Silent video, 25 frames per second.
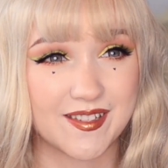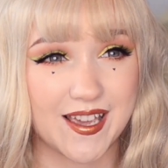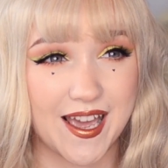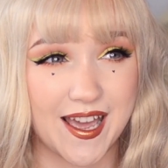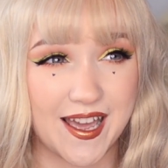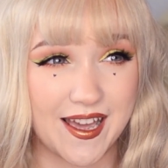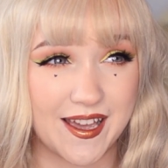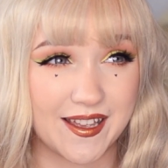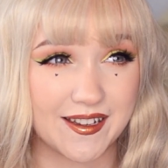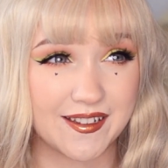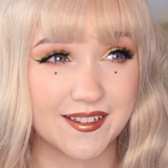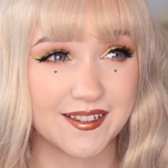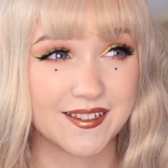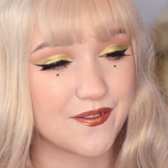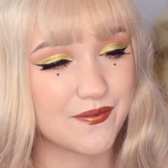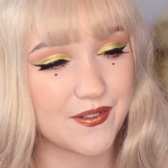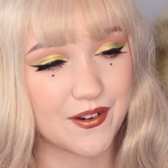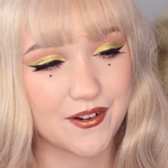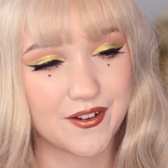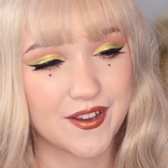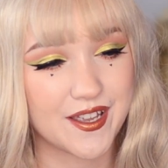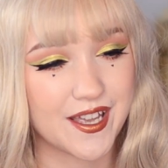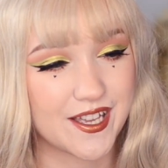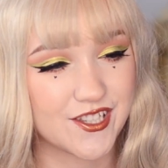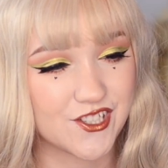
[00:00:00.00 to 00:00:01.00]
can.
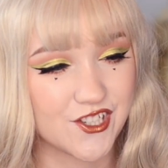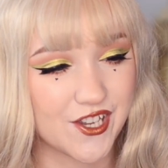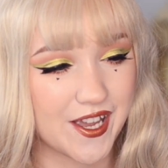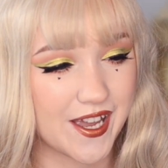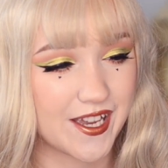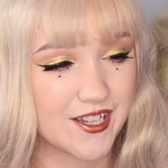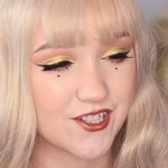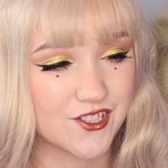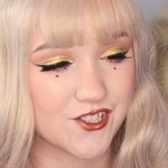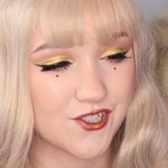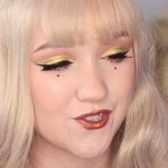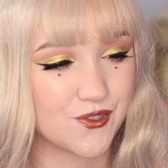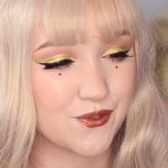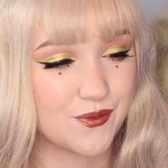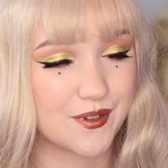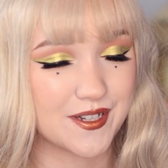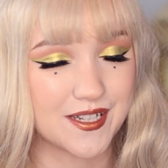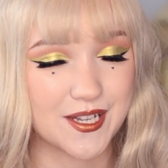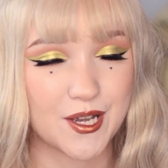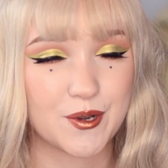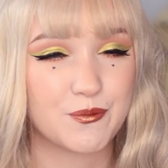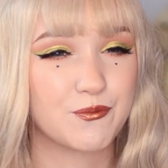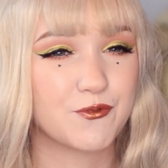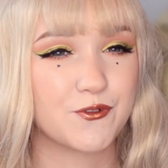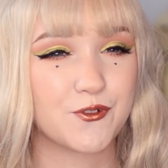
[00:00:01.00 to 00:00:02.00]
Very educational and
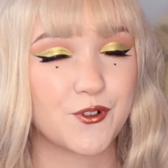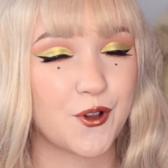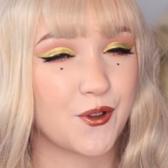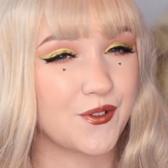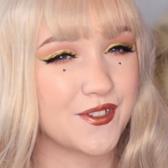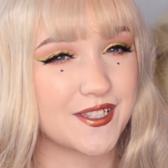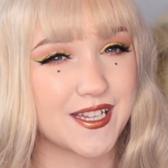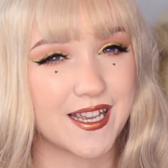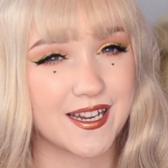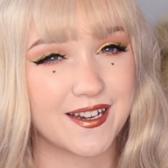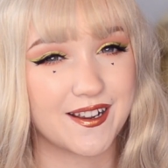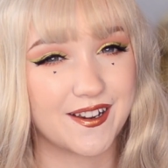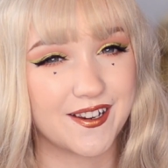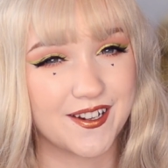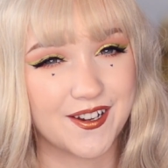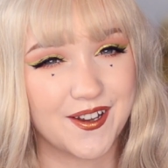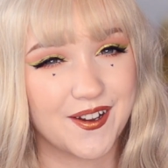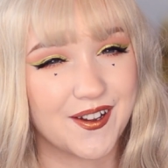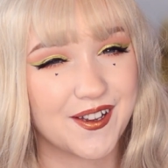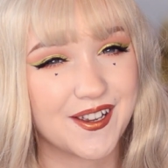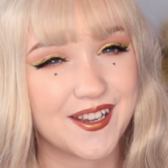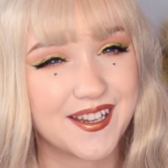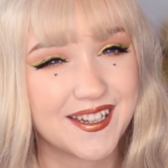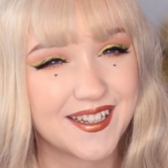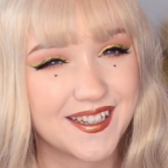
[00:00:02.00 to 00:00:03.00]
helpful content, I
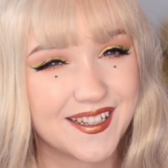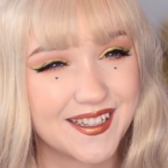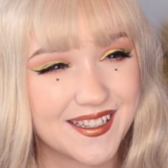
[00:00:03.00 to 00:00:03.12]
know.